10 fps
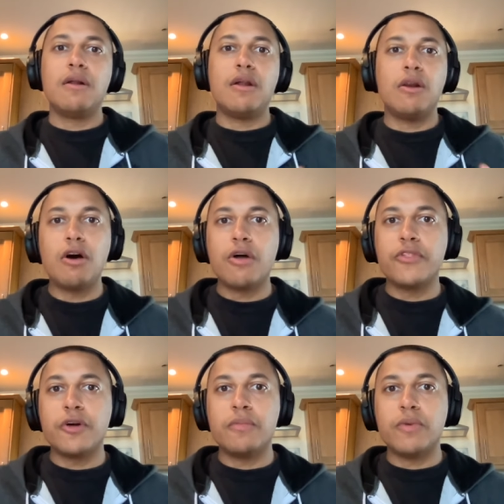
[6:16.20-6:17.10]
A lot of
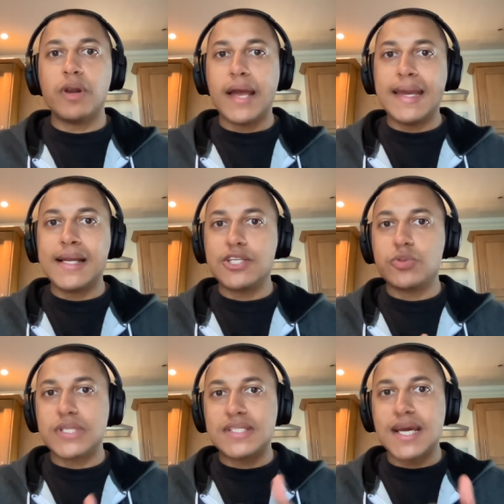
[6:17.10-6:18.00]
them, like English
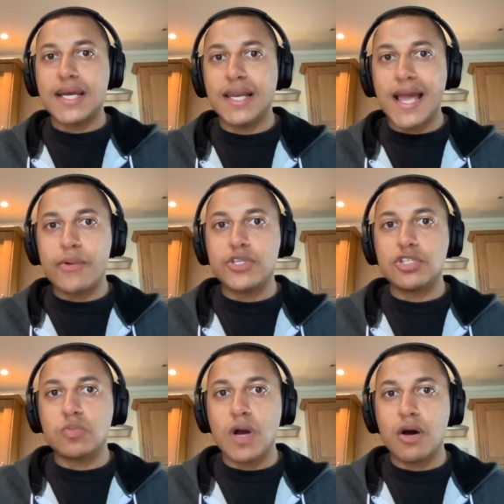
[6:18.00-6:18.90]
was a second language
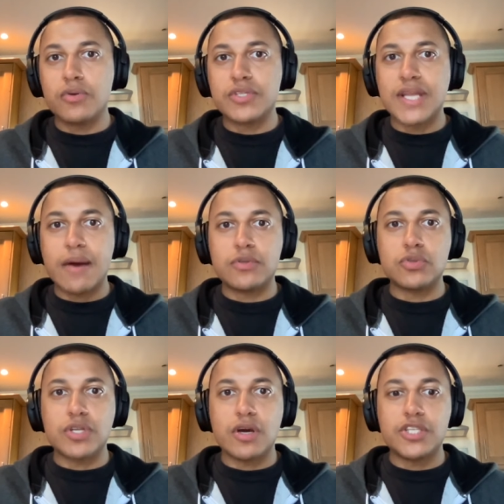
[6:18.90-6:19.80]
as well. So that was
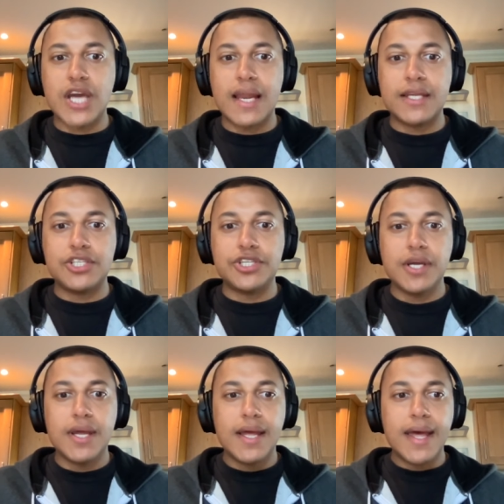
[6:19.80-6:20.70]
also a challenge.
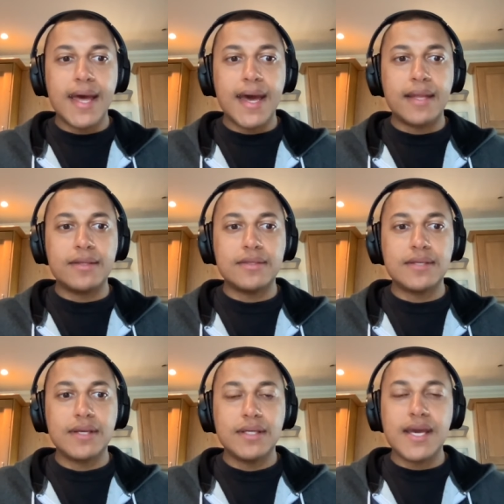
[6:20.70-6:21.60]
And
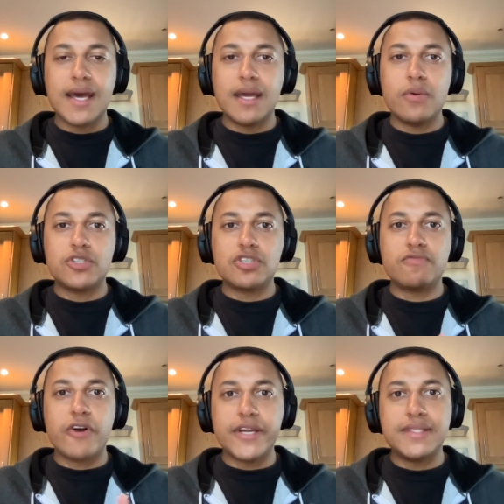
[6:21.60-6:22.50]
yeah, it was
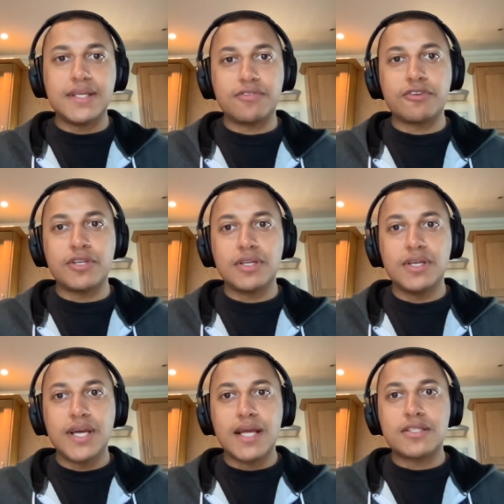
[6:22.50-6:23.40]
just very different.
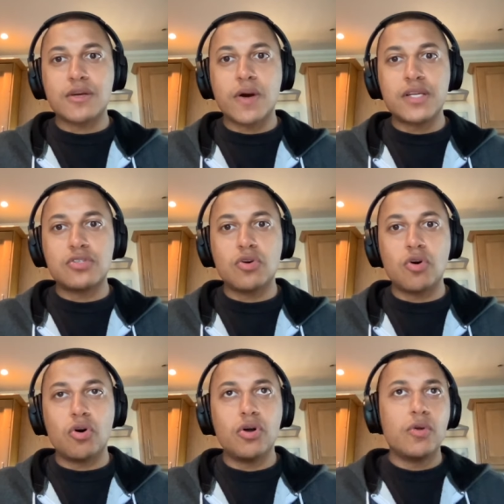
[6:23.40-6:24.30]
And so I
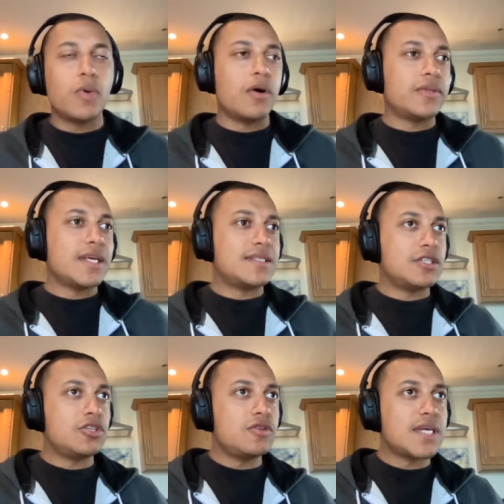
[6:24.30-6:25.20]
saw well, there's
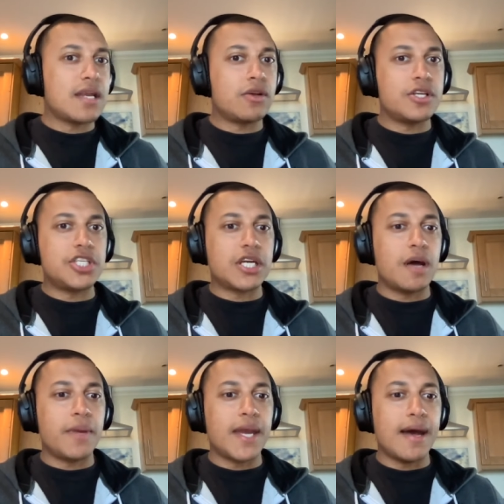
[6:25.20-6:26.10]
this new technology
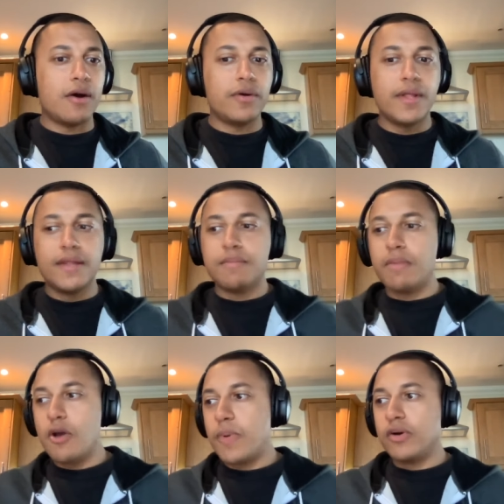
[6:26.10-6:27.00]
coming out.
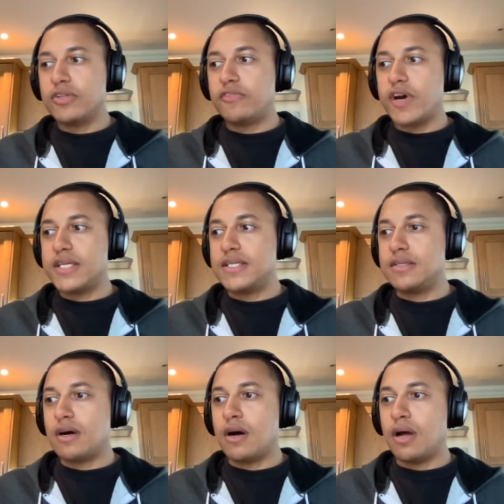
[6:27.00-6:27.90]
Mobile
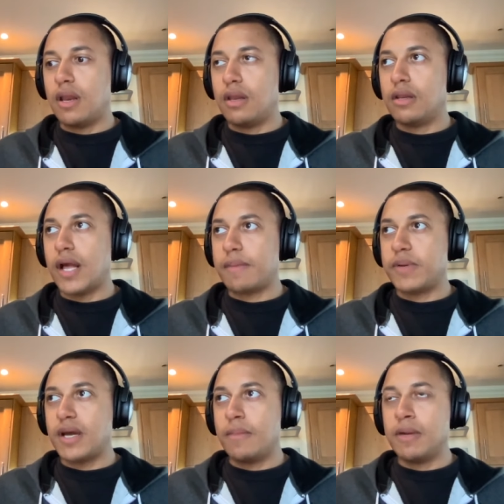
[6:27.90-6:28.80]
devices are like
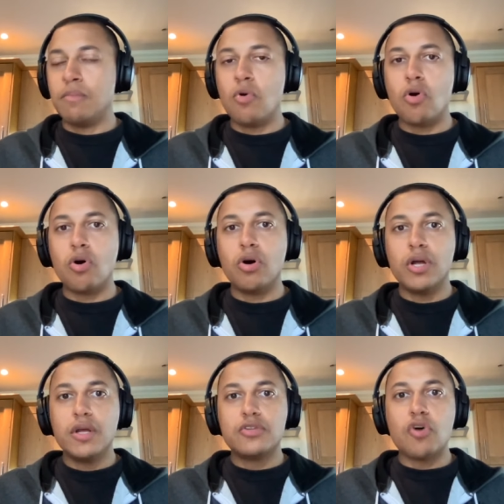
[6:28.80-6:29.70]
becoming more
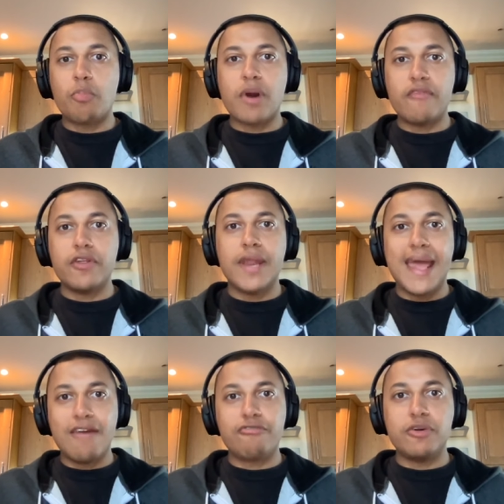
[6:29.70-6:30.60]
sort of prevalent
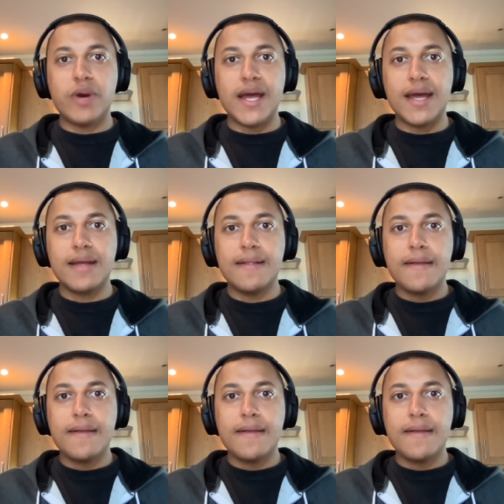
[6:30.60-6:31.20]
everywhere.